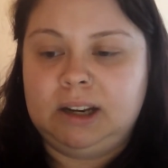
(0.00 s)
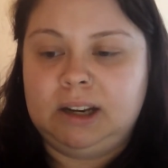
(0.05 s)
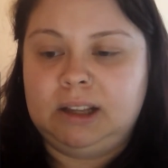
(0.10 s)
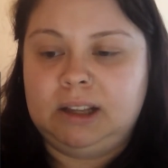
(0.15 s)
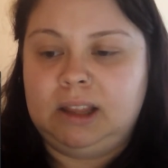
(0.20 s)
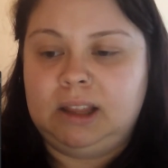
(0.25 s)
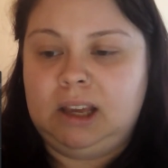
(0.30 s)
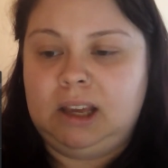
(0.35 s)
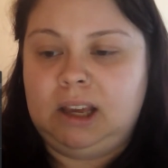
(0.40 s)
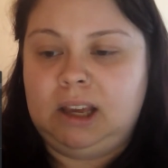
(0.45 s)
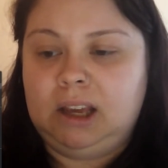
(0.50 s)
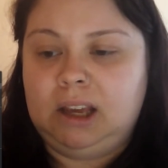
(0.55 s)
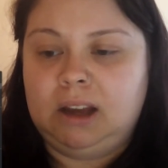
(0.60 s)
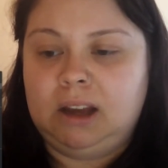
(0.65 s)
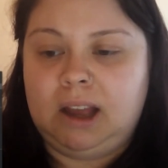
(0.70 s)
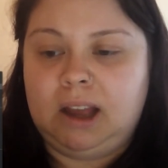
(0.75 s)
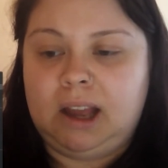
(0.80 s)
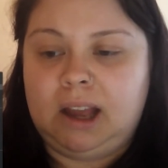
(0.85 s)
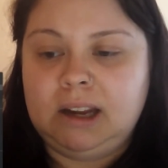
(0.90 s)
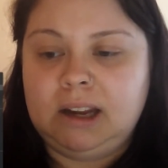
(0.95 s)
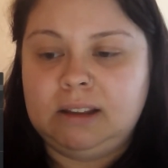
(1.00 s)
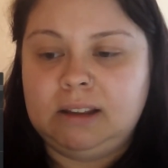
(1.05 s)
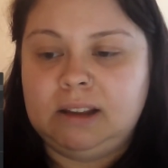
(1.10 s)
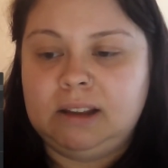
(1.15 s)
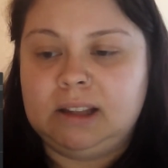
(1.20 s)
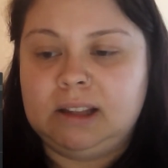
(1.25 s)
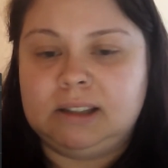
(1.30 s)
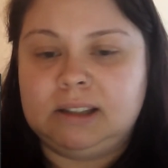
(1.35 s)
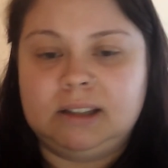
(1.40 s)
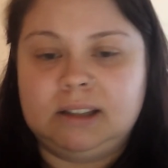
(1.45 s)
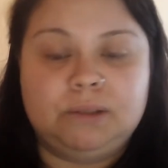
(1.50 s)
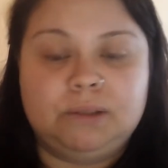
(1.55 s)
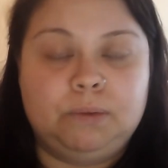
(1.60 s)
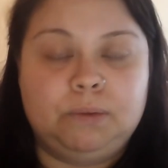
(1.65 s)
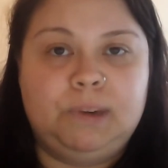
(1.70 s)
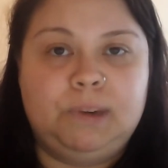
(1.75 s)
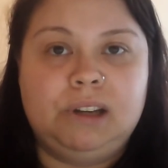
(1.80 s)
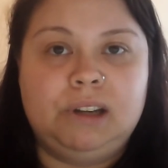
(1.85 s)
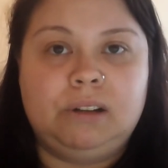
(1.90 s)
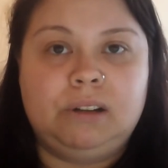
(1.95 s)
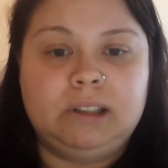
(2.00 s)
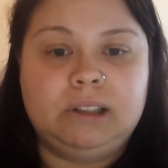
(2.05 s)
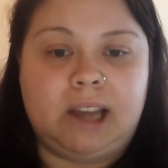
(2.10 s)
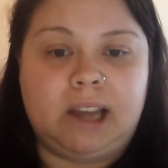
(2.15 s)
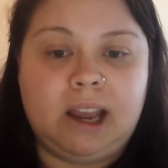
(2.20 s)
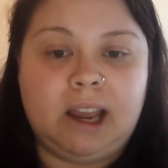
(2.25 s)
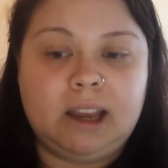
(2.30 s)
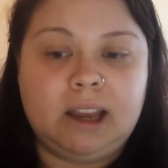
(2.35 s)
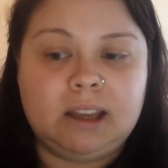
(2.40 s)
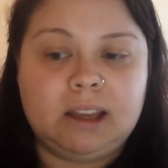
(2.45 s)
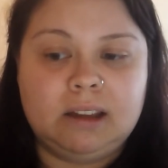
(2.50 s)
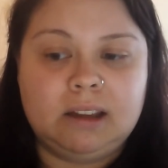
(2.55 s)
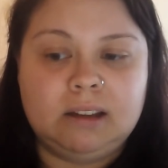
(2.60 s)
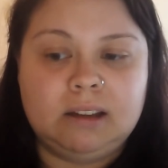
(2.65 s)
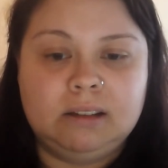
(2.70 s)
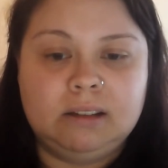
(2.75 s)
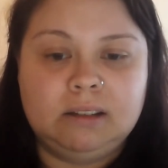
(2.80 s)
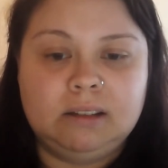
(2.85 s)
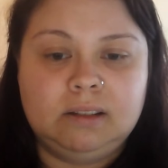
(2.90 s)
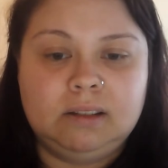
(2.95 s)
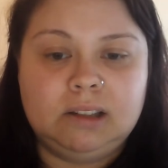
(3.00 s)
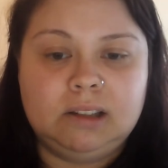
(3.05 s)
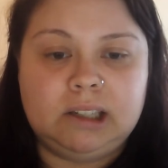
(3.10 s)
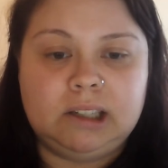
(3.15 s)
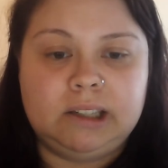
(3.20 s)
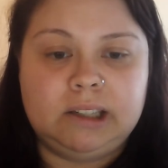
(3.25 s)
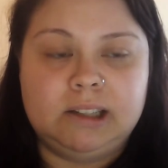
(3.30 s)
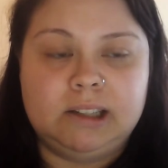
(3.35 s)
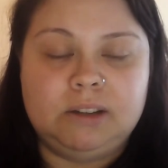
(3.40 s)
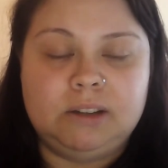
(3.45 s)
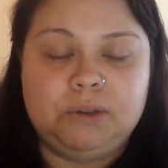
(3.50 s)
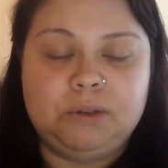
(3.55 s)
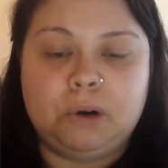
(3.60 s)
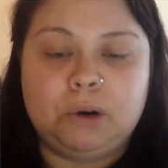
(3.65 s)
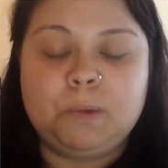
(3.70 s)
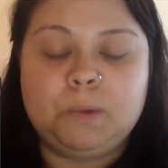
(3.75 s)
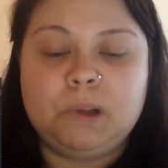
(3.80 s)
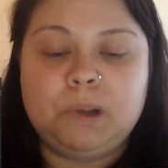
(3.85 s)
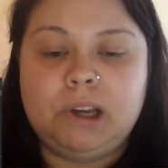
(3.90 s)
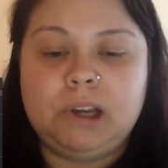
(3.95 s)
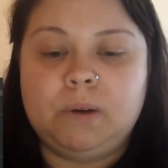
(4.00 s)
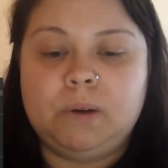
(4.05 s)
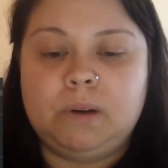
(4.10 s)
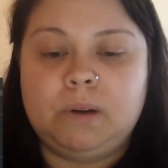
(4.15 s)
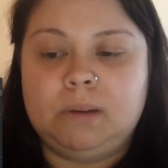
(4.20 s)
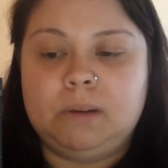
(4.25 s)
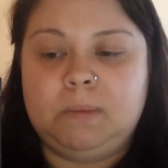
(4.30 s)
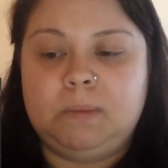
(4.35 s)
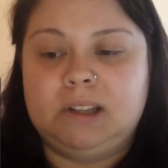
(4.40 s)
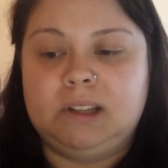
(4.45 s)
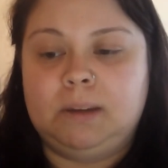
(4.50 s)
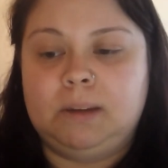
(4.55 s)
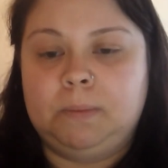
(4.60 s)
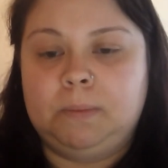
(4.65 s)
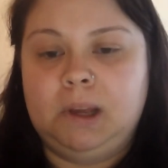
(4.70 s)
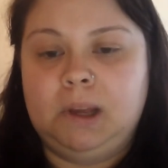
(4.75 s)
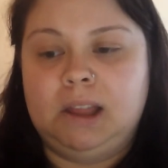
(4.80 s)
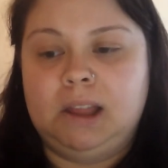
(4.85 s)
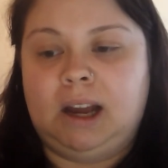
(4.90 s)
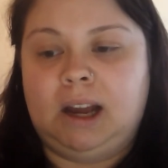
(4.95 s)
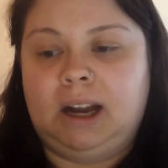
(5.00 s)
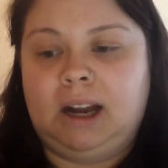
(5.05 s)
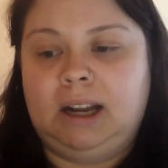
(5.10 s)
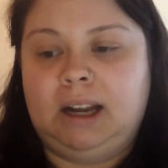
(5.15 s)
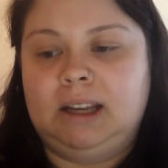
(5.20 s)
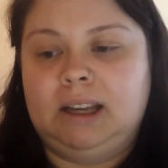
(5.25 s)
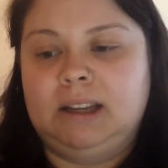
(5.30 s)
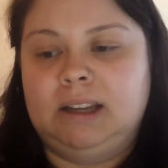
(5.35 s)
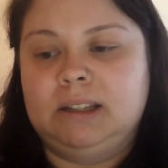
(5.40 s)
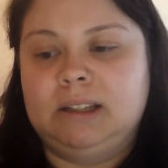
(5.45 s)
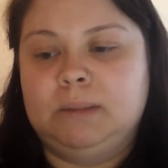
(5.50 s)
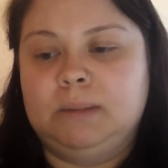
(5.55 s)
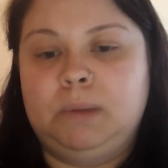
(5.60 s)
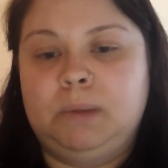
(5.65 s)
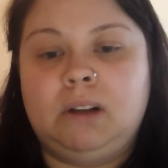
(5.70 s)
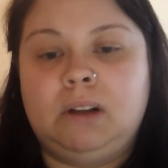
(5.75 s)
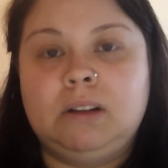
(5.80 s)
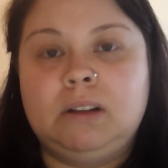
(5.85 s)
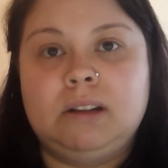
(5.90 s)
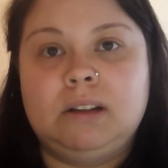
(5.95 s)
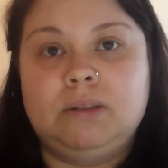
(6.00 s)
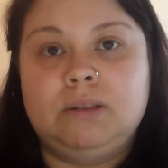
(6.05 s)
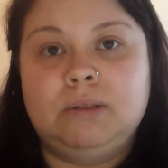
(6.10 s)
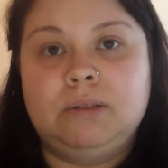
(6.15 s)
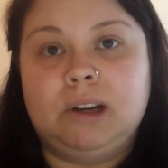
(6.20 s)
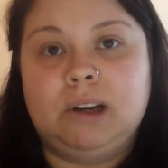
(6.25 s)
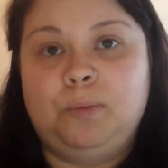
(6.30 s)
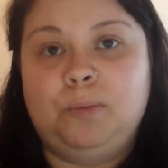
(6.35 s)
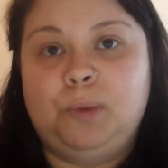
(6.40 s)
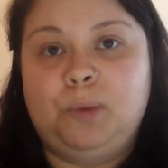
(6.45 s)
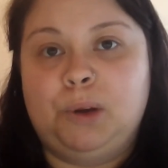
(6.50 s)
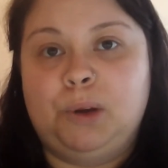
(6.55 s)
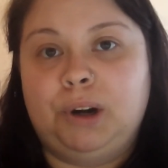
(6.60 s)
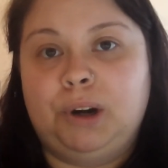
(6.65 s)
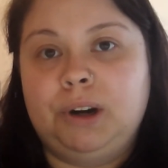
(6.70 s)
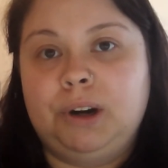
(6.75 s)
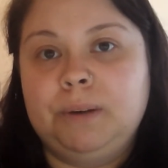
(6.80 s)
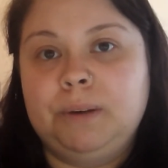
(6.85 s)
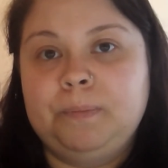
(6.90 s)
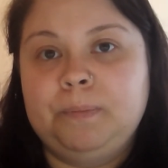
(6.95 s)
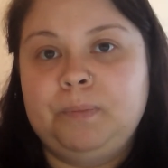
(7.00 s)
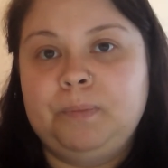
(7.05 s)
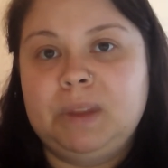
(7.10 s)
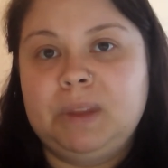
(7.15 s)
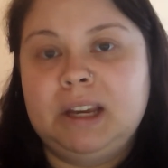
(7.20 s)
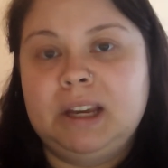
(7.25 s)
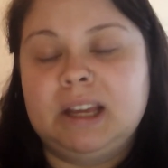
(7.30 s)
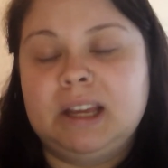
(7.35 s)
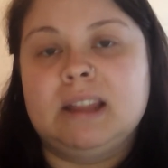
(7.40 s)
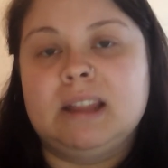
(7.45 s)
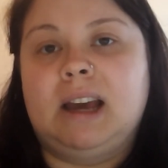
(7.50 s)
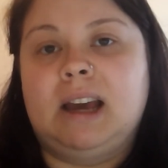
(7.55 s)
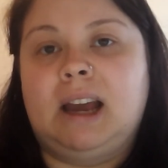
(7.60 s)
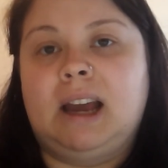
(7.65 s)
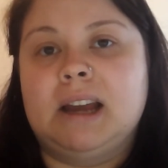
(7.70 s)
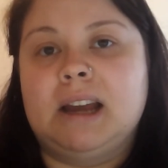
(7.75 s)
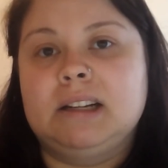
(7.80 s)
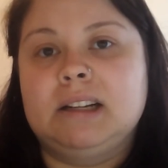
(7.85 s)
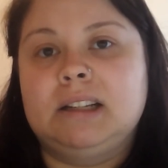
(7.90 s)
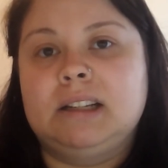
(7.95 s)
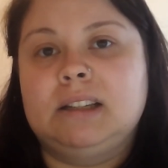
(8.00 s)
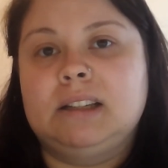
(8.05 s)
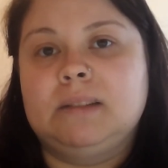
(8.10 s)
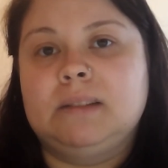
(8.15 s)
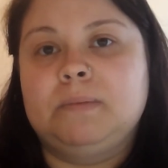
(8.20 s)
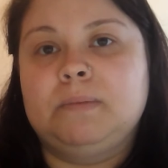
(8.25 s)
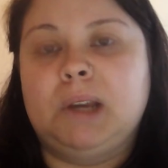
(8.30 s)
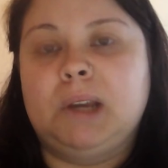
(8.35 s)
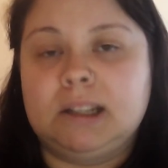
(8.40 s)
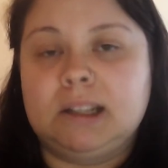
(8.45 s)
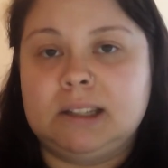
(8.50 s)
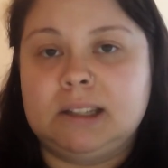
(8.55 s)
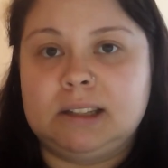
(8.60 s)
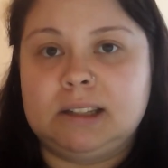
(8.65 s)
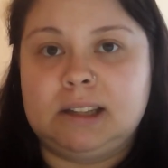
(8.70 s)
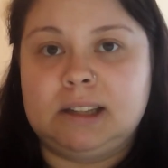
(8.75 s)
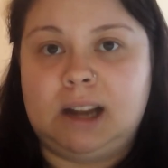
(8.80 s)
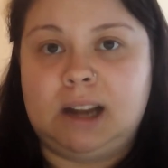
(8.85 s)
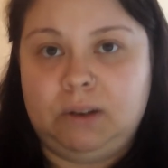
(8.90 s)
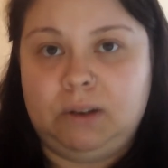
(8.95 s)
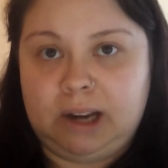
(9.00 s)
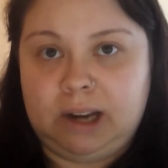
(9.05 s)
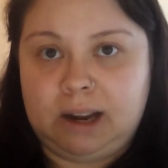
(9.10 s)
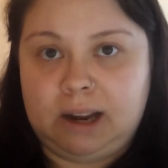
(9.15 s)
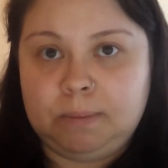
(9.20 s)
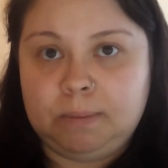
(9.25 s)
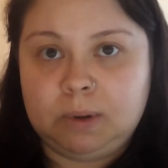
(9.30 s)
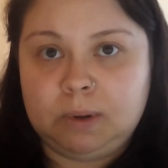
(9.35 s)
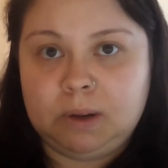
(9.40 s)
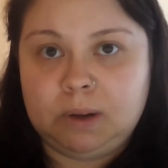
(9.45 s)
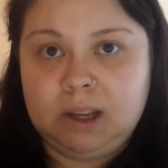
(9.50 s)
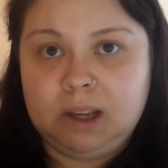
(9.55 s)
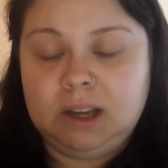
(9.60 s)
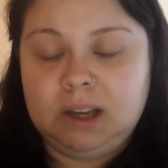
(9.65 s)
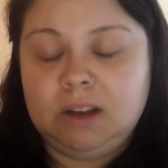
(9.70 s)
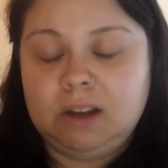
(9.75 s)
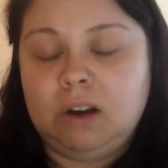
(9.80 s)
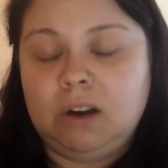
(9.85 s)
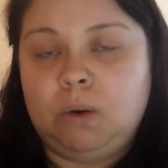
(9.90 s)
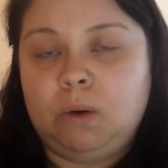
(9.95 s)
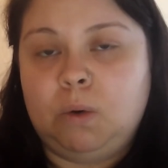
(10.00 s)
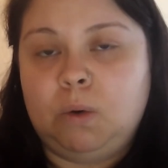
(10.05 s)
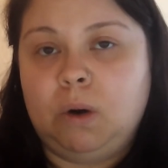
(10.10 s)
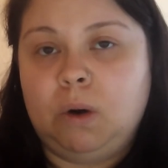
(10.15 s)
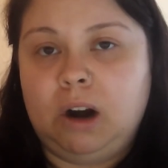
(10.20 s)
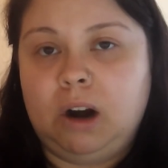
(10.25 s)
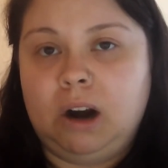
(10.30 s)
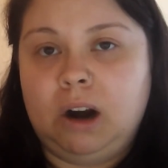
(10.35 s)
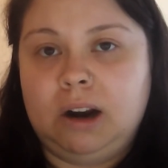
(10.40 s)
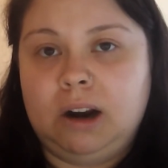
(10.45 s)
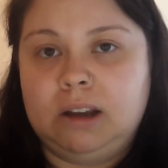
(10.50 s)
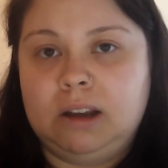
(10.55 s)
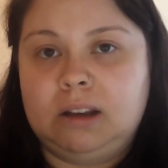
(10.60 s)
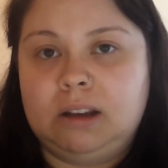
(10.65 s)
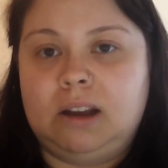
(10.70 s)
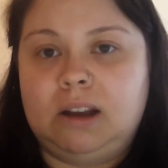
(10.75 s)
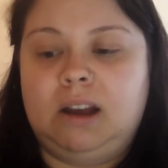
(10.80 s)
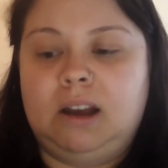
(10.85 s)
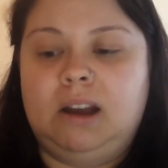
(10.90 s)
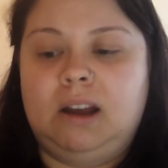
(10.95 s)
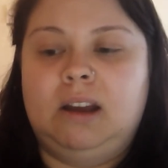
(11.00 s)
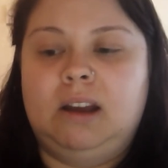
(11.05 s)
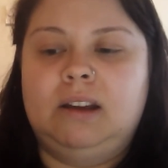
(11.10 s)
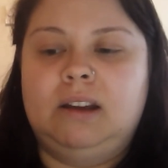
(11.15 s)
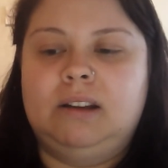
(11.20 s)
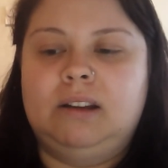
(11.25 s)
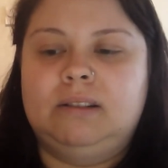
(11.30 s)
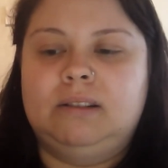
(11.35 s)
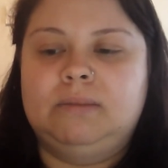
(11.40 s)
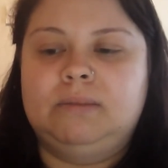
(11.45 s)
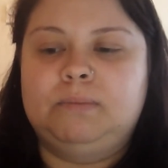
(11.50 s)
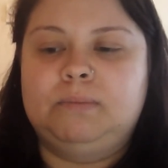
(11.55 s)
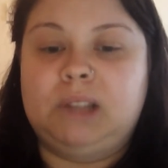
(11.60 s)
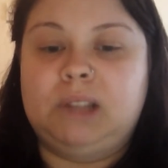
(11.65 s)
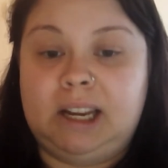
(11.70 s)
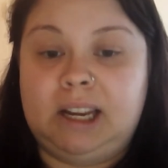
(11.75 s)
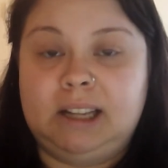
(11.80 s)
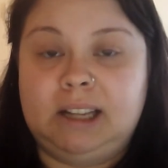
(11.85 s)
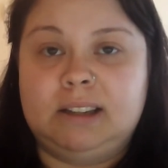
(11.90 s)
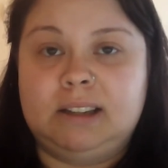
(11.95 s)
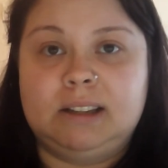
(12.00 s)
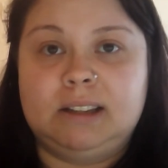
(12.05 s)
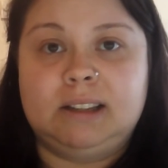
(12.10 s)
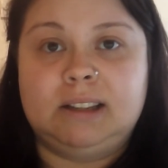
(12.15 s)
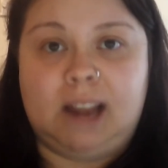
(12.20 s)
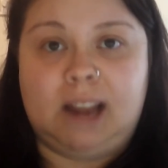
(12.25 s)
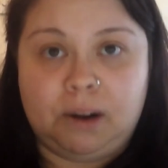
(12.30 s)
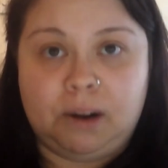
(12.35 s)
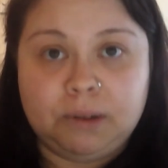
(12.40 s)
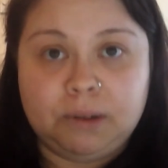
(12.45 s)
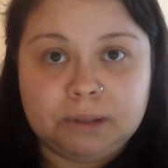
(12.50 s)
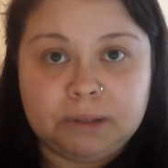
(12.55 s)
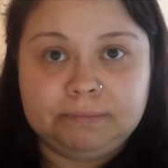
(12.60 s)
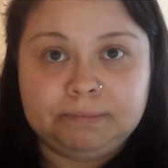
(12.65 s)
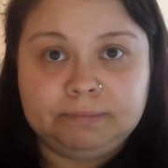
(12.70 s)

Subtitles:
Anything that says real tech is normally going to be something that is built into a computer that picks sound up or plays sound.